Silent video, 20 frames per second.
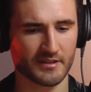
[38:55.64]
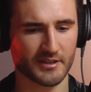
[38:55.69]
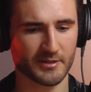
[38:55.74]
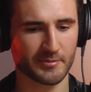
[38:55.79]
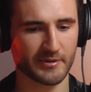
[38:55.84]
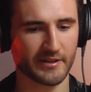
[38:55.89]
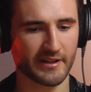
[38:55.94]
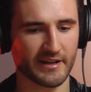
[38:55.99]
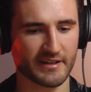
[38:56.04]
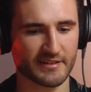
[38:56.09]
you
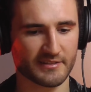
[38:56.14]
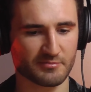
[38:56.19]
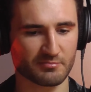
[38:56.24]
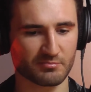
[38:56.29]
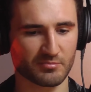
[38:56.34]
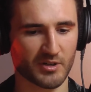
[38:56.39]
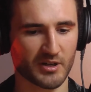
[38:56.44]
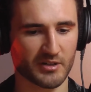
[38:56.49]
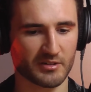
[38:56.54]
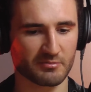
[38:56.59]
realize
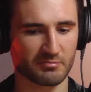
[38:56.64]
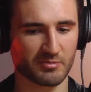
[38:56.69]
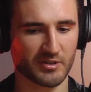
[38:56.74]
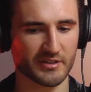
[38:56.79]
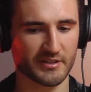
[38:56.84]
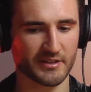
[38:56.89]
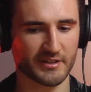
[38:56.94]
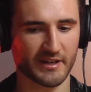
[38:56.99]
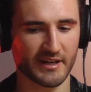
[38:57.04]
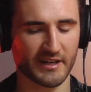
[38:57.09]

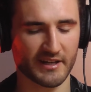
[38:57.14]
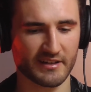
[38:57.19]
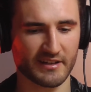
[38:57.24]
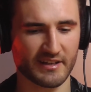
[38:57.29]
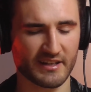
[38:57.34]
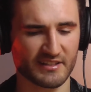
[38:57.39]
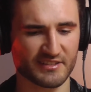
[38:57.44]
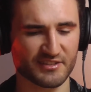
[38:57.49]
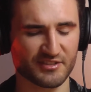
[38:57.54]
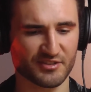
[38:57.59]
what you kind of
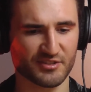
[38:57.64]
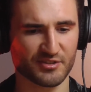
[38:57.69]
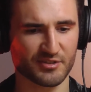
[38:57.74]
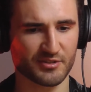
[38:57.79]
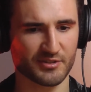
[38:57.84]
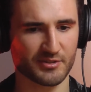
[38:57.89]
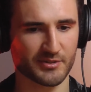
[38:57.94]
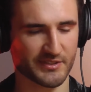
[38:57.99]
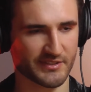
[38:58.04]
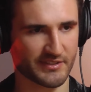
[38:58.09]
need to do
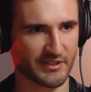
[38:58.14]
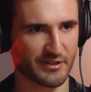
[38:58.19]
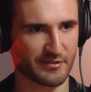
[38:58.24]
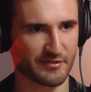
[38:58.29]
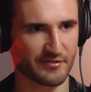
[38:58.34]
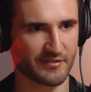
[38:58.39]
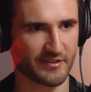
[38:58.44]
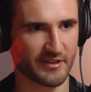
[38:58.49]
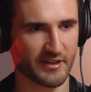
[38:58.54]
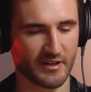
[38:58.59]

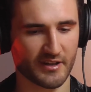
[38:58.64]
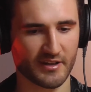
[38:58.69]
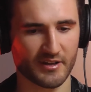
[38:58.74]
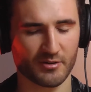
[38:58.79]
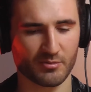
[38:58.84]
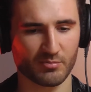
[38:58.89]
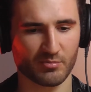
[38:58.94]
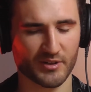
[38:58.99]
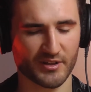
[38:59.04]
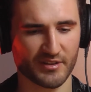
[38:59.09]
yourself.
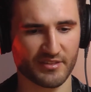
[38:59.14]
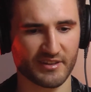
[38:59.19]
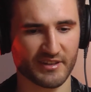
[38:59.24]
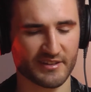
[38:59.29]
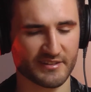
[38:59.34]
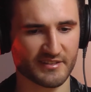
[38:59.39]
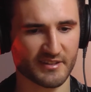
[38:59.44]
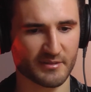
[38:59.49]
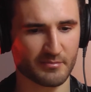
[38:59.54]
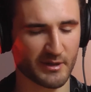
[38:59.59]
What are
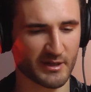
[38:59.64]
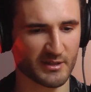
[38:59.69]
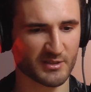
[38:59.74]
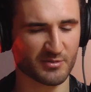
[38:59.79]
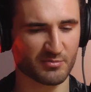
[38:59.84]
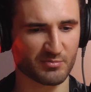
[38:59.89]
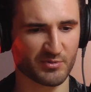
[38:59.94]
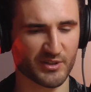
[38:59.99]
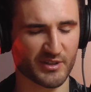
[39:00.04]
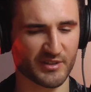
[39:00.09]
things that
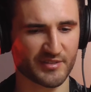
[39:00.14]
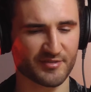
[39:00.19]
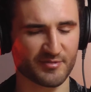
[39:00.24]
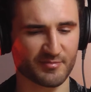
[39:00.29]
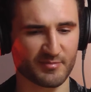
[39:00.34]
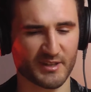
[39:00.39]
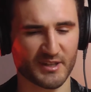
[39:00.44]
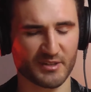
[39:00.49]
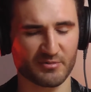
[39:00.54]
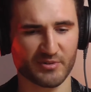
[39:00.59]
makes it worse for
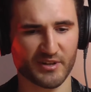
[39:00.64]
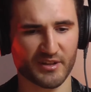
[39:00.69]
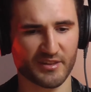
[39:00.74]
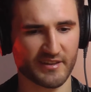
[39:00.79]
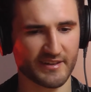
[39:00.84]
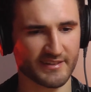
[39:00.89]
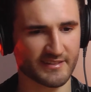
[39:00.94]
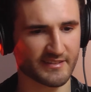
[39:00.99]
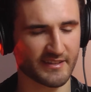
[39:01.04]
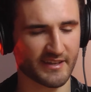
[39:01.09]
me? What are
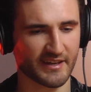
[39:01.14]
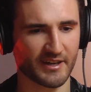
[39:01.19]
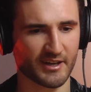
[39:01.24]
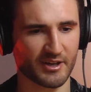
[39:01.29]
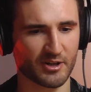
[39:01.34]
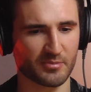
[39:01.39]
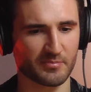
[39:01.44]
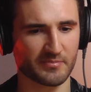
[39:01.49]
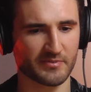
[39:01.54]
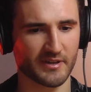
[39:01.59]
things that
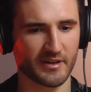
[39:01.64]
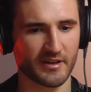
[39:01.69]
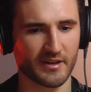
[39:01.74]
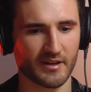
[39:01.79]
help?